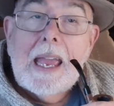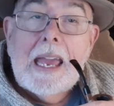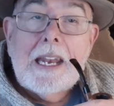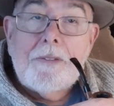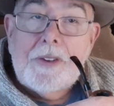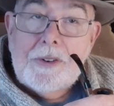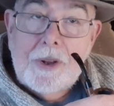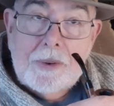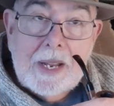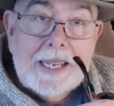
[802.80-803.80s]
And if you
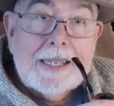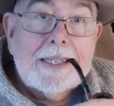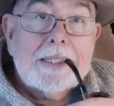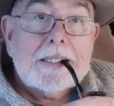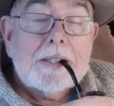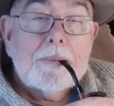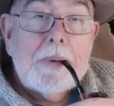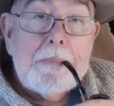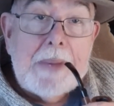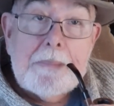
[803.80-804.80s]
don't like this,
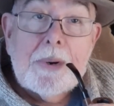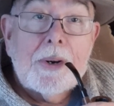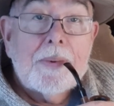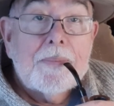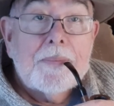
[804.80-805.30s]
remember,